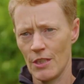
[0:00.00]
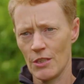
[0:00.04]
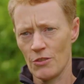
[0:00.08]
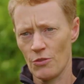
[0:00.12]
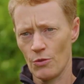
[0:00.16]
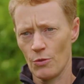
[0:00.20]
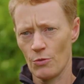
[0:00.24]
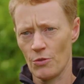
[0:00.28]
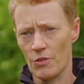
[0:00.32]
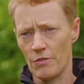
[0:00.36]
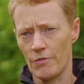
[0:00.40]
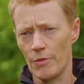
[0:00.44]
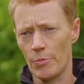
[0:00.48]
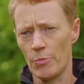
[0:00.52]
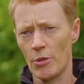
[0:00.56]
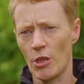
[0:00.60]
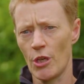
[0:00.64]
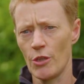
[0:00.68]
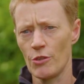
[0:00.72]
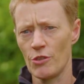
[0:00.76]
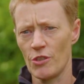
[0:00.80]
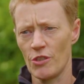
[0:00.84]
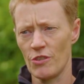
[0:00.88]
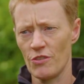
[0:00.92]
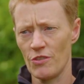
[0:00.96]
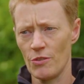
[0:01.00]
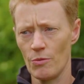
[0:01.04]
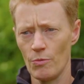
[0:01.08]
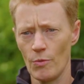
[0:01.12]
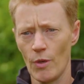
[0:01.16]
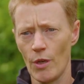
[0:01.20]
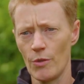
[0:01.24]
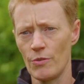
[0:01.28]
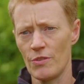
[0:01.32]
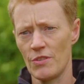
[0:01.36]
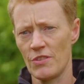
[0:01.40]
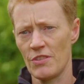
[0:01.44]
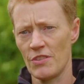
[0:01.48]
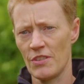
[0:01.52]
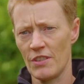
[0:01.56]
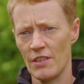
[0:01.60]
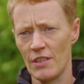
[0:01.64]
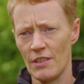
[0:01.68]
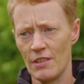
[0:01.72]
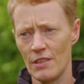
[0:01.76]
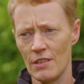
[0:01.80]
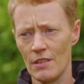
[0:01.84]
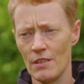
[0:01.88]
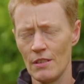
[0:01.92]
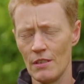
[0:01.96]
These sorts of approaches, you won't
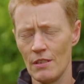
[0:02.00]
see